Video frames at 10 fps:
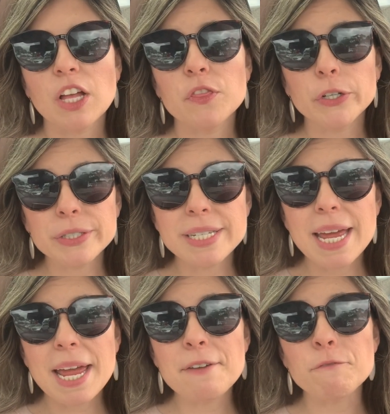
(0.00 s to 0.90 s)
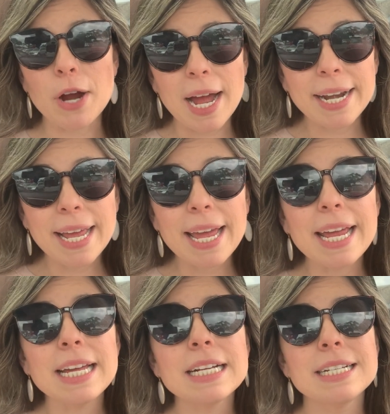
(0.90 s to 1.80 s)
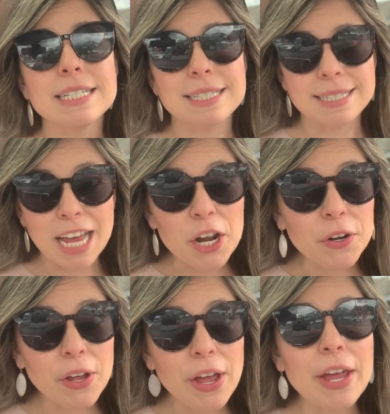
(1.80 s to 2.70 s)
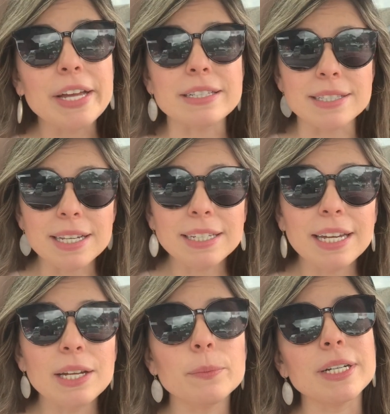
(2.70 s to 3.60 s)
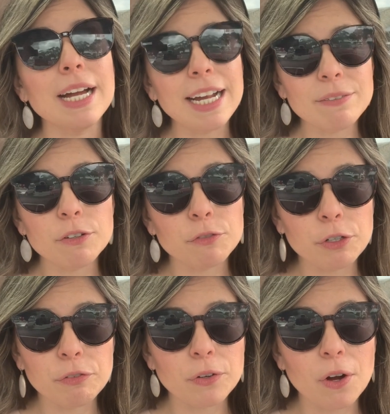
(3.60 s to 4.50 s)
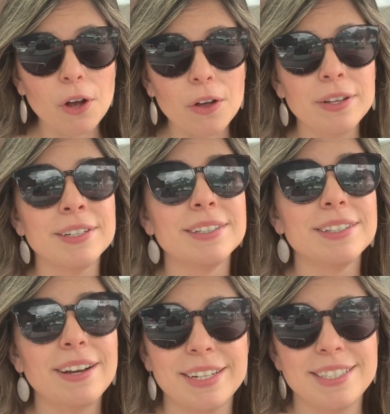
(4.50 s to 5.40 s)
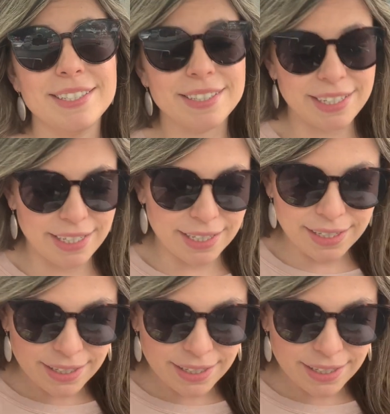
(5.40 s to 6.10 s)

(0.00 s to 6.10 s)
Thursday, Friday, Saturday and Sunday were kind of a free-for-all, honestly.